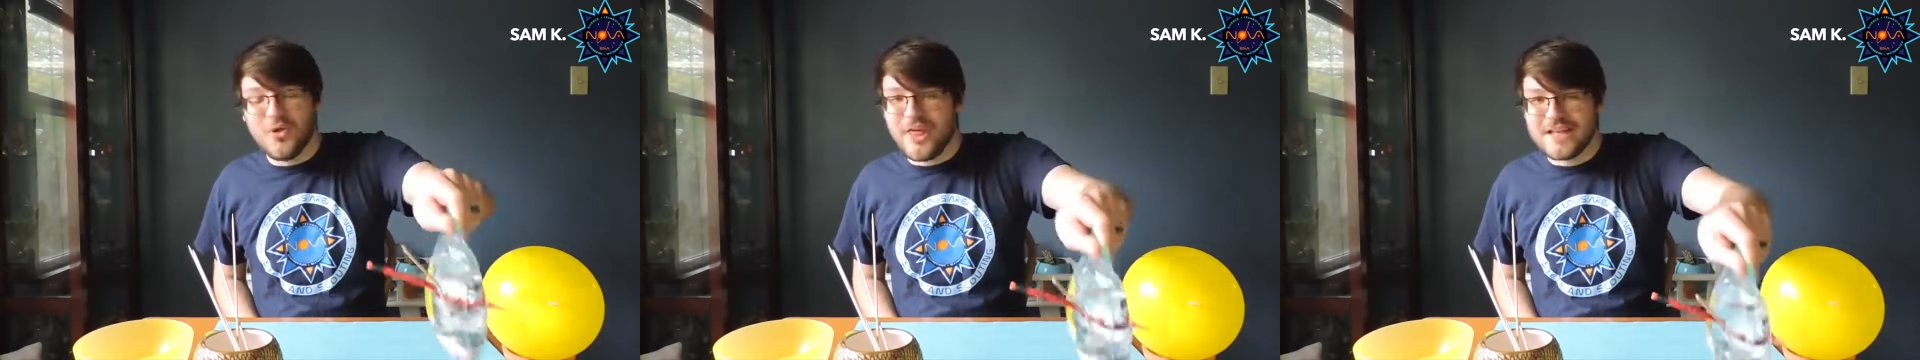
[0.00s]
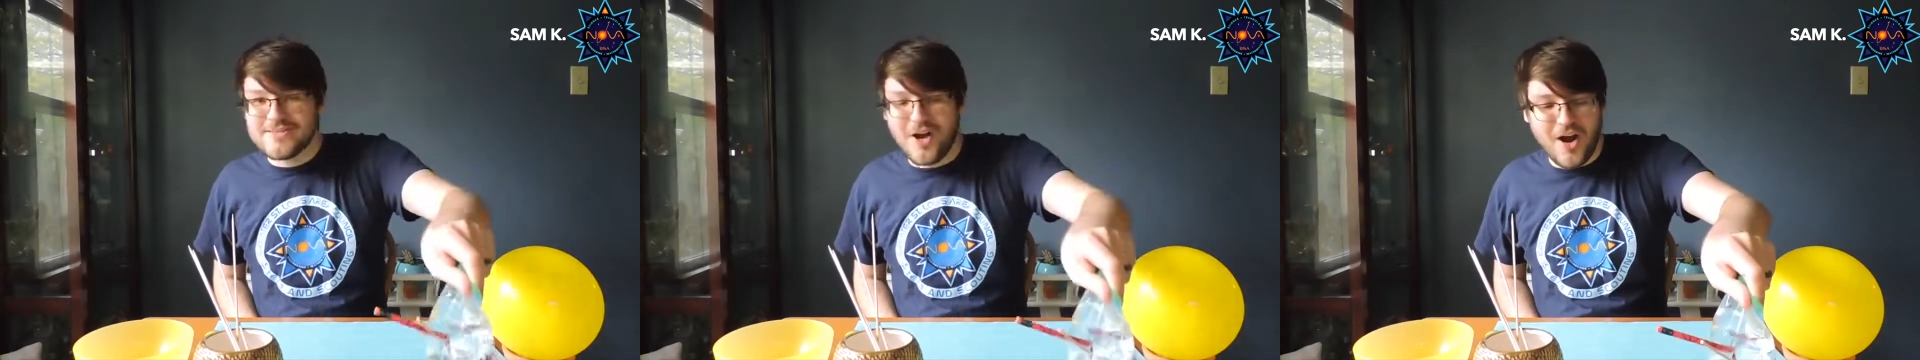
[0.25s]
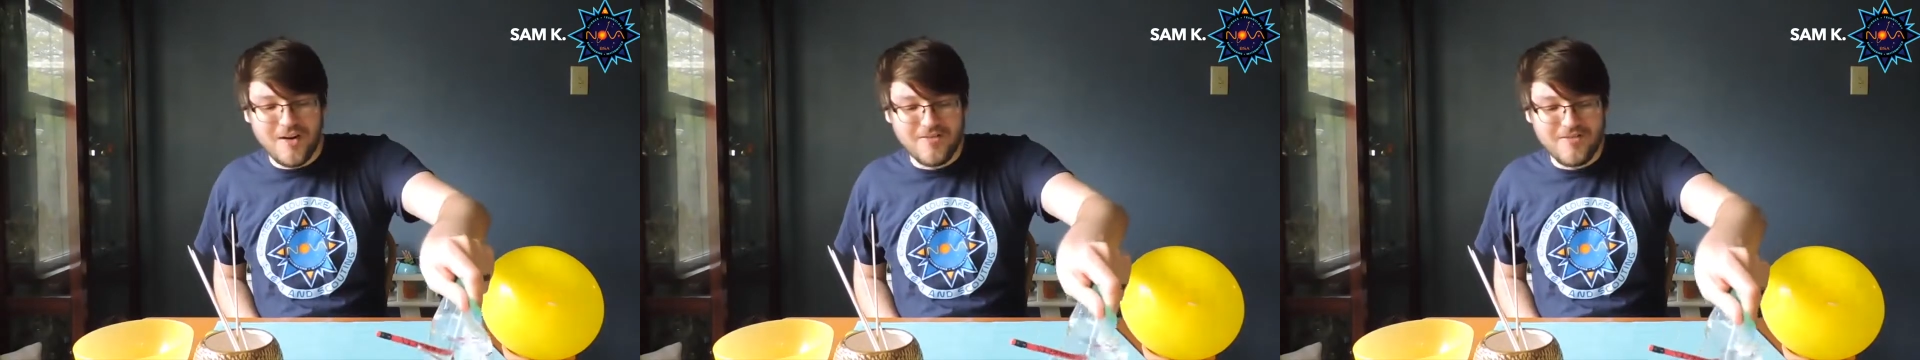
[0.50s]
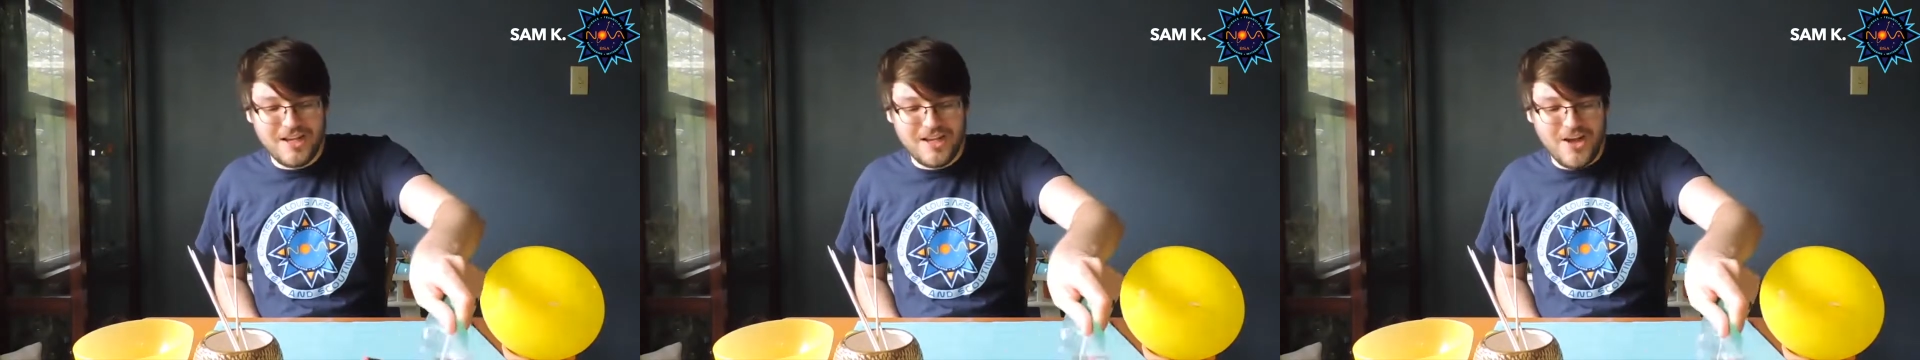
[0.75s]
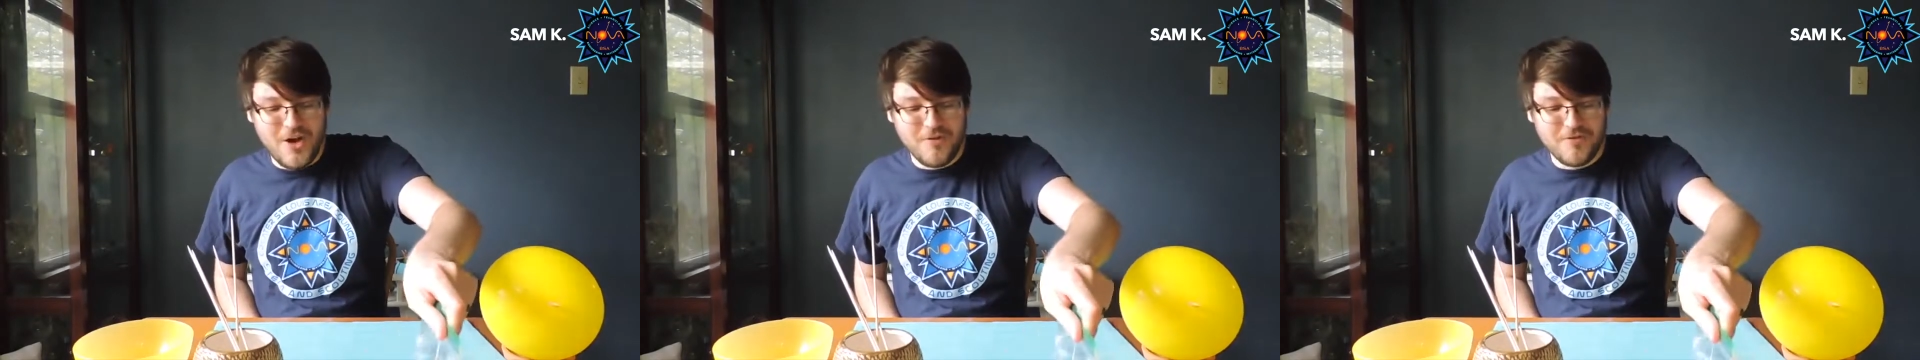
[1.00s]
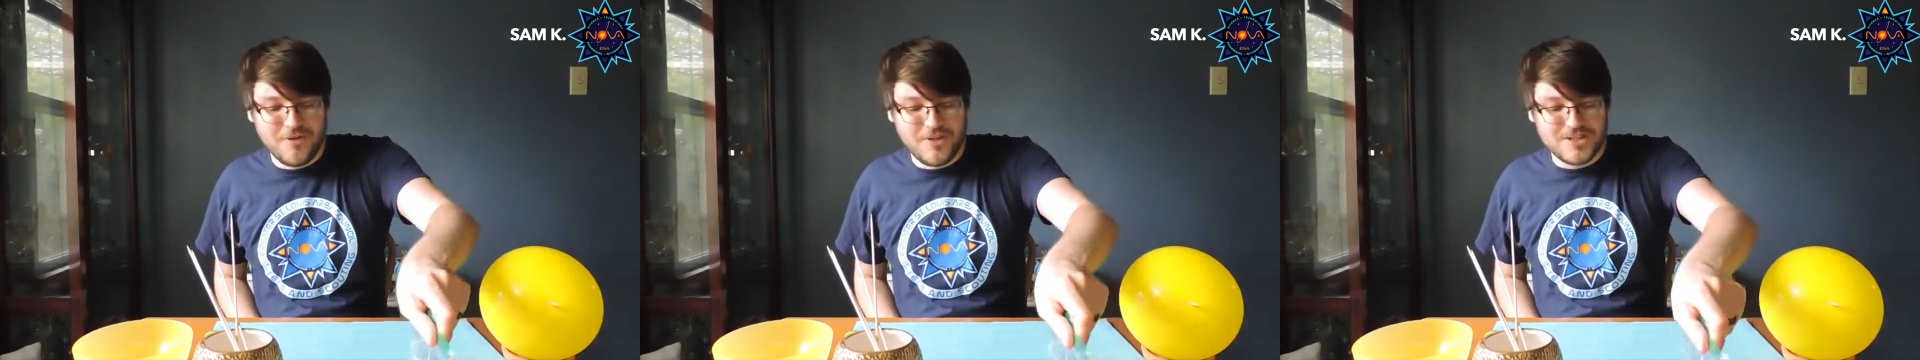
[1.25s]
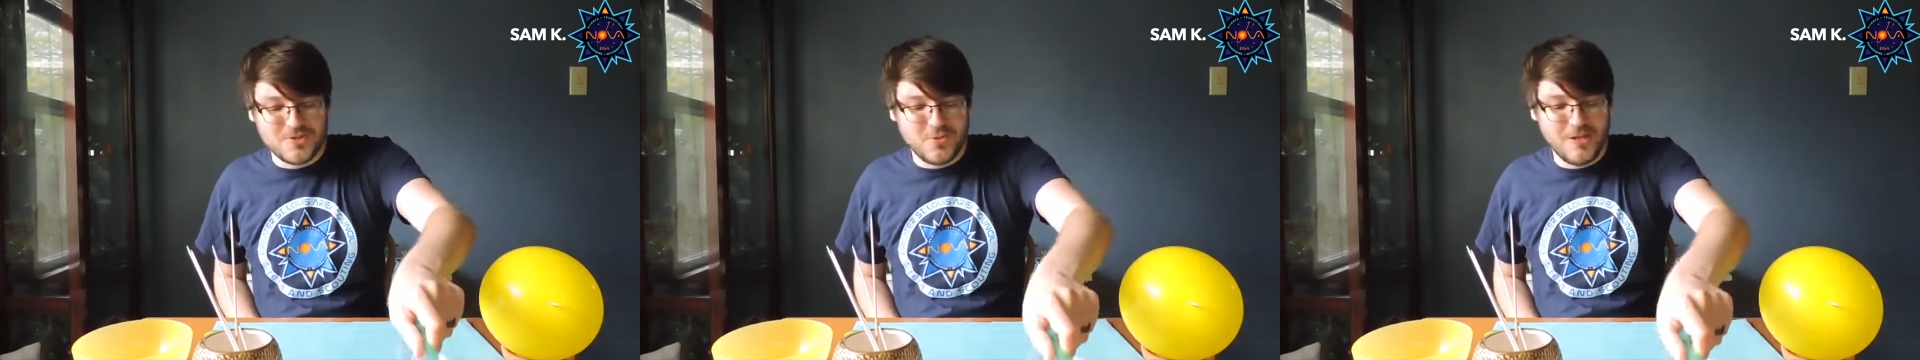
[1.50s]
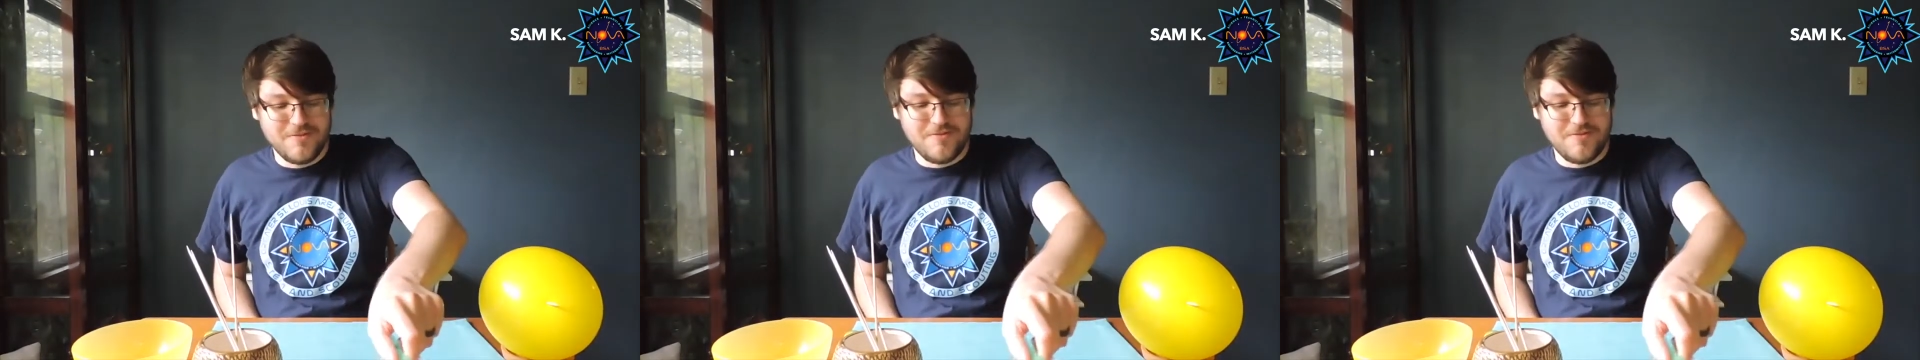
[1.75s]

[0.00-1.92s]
that's our video for this week.